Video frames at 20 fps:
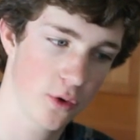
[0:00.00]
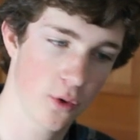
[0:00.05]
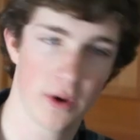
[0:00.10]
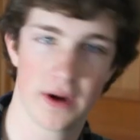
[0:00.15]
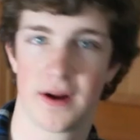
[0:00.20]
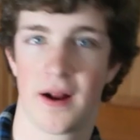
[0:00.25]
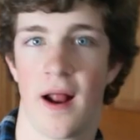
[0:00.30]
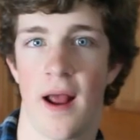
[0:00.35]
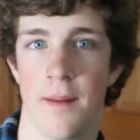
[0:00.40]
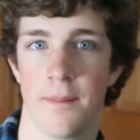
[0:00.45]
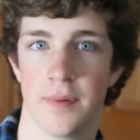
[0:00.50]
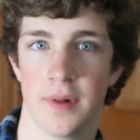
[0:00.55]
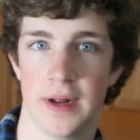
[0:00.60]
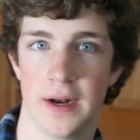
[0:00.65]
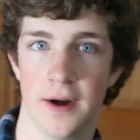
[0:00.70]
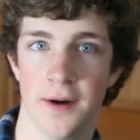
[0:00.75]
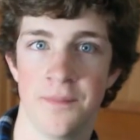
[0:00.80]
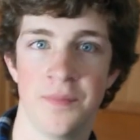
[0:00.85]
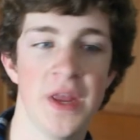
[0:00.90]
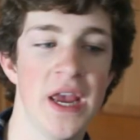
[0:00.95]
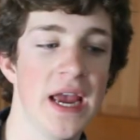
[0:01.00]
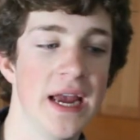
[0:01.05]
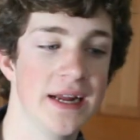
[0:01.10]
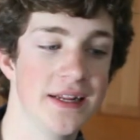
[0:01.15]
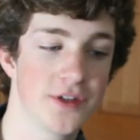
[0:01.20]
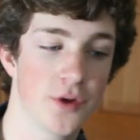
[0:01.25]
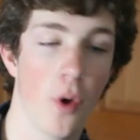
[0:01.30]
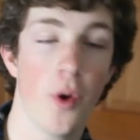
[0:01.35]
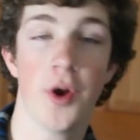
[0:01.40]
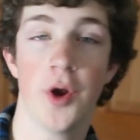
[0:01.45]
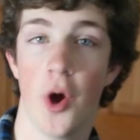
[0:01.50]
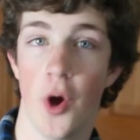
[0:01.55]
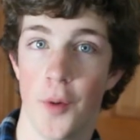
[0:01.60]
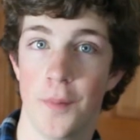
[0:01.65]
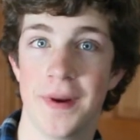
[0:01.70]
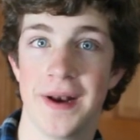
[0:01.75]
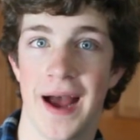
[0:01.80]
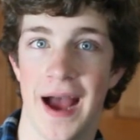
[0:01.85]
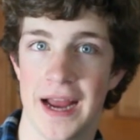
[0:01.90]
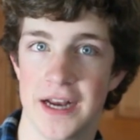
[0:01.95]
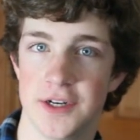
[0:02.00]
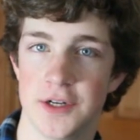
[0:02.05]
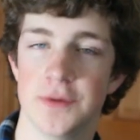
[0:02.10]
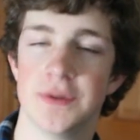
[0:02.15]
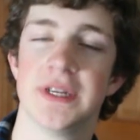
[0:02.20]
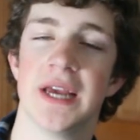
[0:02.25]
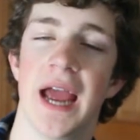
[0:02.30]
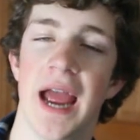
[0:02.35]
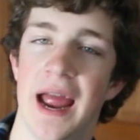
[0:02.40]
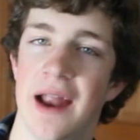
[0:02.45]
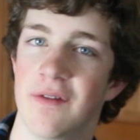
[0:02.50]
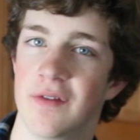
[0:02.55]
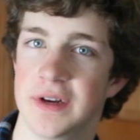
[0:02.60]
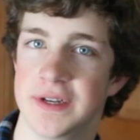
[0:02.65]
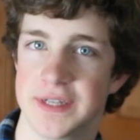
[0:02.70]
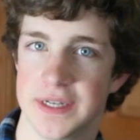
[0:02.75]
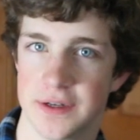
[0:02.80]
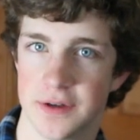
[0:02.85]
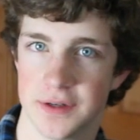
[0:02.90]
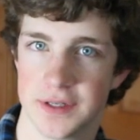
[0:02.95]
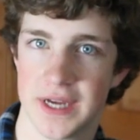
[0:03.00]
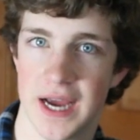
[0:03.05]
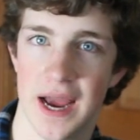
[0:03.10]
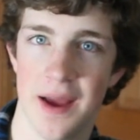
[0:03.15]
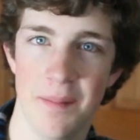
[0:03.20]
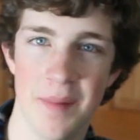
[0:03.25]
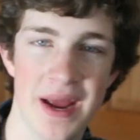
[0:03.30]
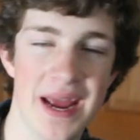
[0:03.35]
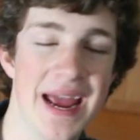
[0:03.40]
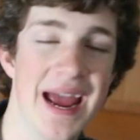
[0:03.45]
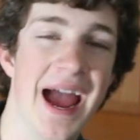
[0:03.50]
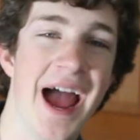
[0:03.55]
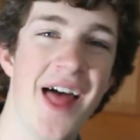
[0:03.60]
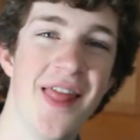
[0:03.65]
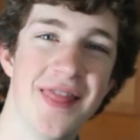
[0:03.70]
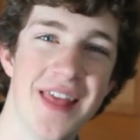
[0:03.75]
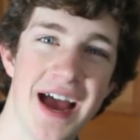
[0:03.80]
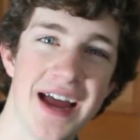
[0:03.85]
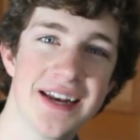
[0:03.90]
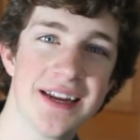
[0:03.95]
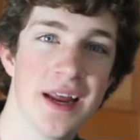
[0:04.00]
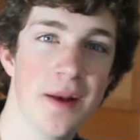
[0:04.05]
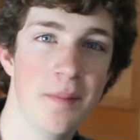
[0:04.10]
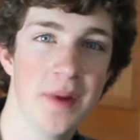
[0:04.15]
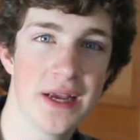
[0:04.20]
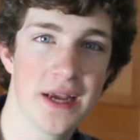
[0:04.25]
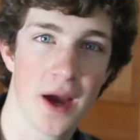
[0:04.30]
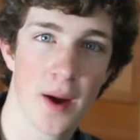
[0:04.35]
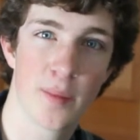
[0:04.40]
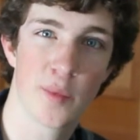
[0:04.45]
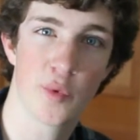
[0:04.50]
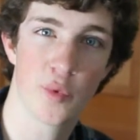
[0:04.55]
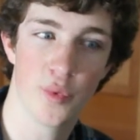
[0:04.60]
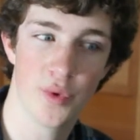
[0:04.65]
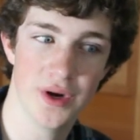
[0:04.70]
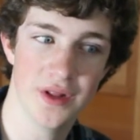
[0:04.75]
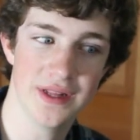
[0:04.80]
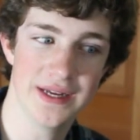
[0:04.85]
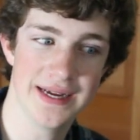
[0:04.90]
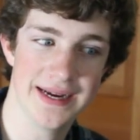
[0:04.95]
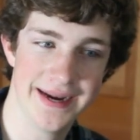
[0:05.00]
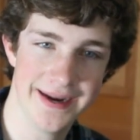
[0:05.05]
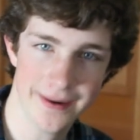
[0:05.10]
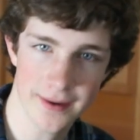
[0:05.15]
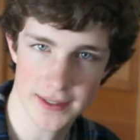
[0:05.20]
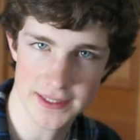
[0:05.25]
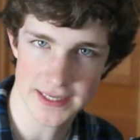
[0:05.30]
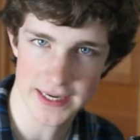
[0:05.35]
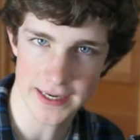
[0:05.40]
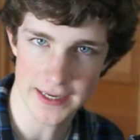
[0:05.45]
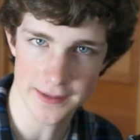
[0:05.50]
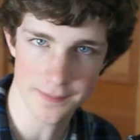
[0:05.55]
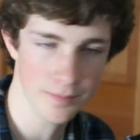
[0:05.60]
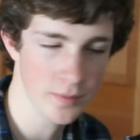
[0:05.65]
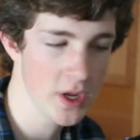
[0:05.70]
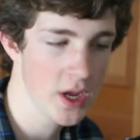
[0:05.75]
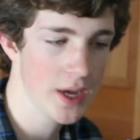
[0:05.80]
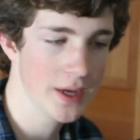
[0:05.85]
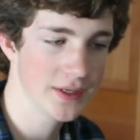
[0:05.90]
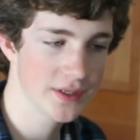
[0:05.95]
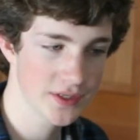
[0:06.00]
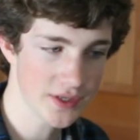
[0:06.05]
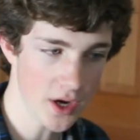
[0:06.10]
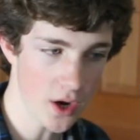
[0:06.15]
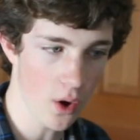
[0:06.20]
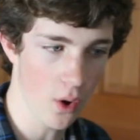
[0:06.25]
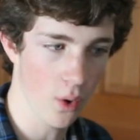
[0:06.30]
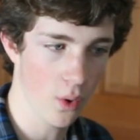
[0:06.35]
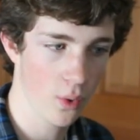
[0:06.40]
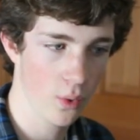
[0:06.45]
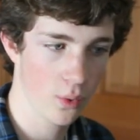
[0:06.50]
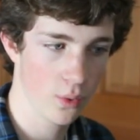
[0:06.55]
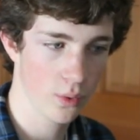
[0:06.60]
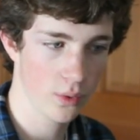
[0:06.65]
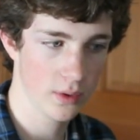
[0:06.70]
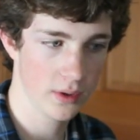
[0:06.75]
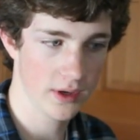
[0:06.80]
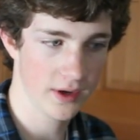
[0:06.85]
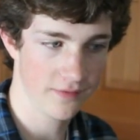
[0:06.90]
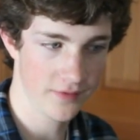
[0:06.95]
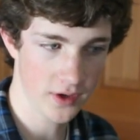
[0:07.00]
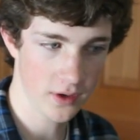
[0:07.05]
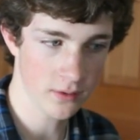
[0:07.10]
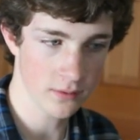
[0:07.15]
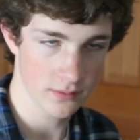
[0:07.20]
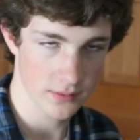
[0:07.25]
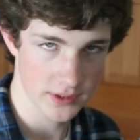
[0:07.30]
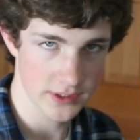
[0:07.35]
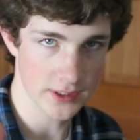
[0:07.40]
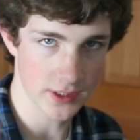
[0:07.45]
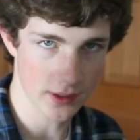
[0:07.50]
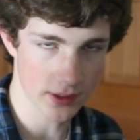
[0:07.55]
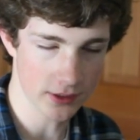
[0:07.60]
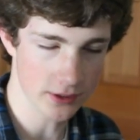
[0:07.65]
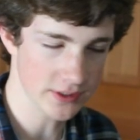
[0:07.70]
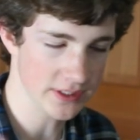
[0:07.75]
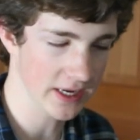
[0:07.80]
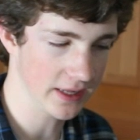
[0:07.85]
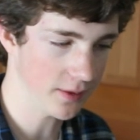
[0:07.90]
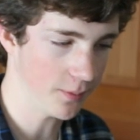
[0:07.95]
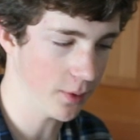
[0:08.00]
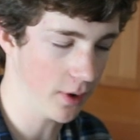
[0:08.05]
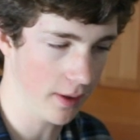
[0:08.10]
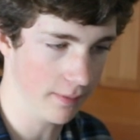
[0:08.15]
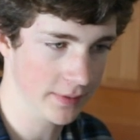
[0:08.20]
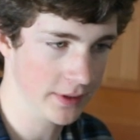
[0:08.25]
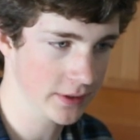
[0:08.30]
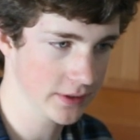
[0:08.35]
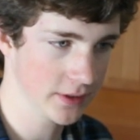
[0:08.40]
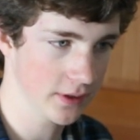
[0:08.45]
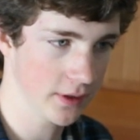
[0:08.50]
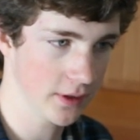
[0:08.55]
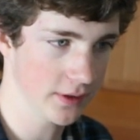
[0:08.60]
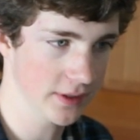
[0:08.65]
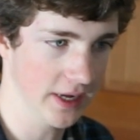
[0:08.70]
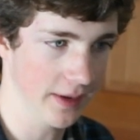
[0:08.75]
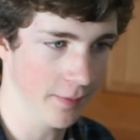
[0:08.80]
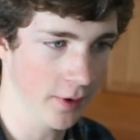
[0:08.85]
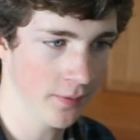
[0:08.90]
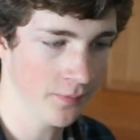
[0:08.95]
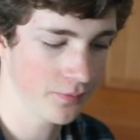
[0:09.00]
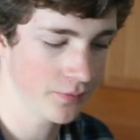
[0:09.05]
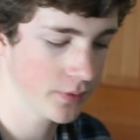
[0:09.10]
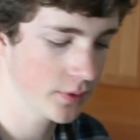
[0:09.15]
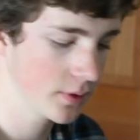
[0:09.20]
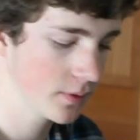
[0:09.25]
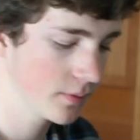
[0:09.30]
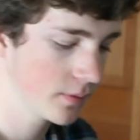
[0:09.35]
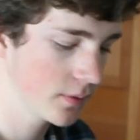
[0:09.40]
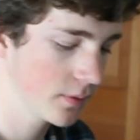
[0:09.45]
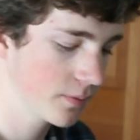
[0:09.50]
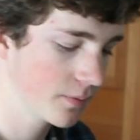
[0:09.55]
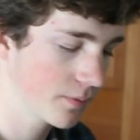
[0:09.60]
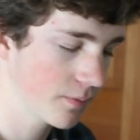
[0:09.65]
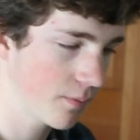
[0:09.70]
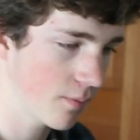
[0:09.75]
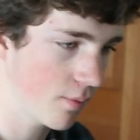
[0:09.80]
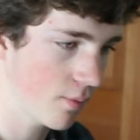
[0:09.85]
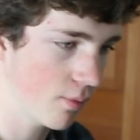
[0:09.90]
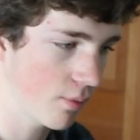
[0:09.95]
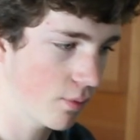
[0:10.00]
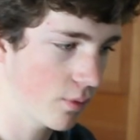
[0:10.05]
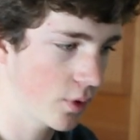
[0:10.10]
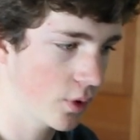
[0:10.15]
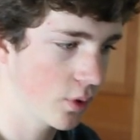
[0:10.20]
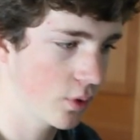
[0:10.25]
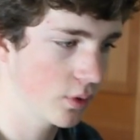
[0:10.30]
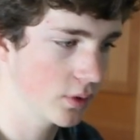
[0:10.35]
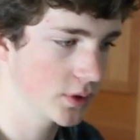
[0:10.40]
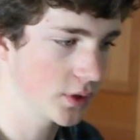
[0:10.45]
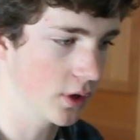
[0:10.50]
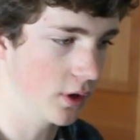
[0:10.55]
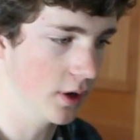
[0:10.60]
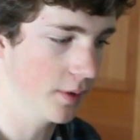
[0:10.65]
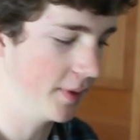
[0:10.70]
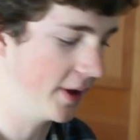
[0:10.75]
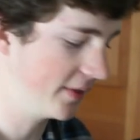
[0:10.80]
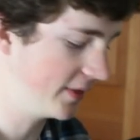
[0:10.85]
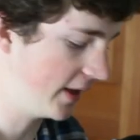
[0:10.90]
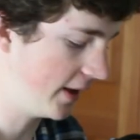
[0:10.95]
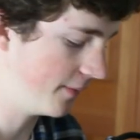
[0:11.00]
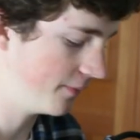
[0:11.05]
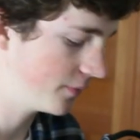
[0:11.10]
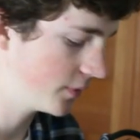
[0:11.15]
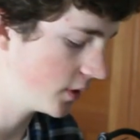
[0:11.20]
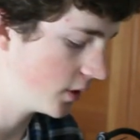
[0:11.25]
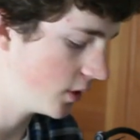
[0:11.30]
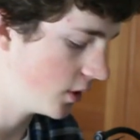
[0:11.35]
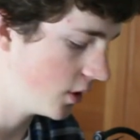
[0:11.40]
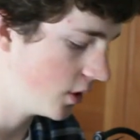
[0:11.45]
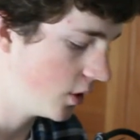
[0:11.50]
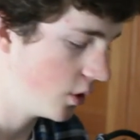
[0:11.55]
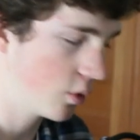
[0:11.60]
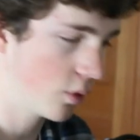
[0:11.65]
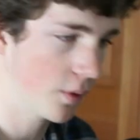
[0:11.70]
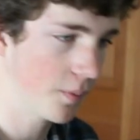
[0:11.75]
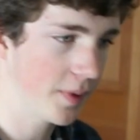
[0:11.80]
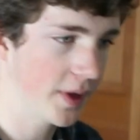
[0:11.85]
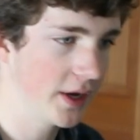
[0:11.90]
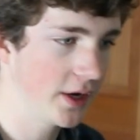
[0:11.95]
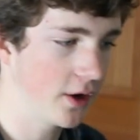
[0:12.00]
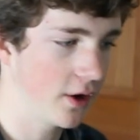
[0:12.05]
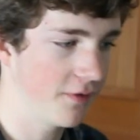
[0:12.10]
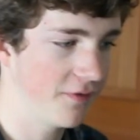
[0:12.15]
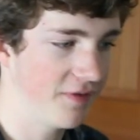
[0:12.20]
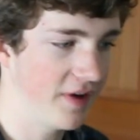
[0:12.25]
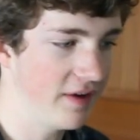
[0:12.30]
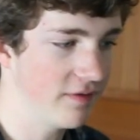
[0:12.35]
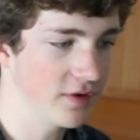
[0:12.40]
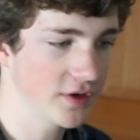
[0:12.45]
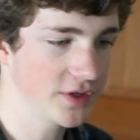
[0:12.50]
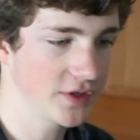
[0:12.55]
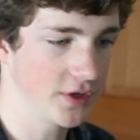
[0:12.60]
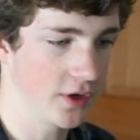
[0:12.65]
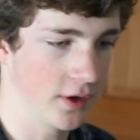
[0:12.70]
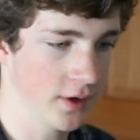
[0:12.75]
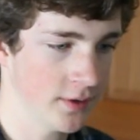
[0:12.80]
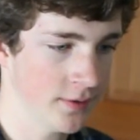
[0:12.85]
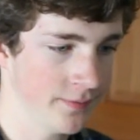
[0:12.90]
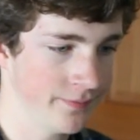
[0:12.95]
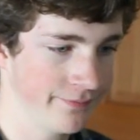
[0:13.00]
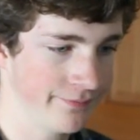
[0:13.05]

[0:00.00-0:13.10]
QuickTime Player, it's going to open iTunes every single time. And that can become really irritating. So, if you don't still understand the problem, here's a little demo. Sorry about that. We're playing our favorite song,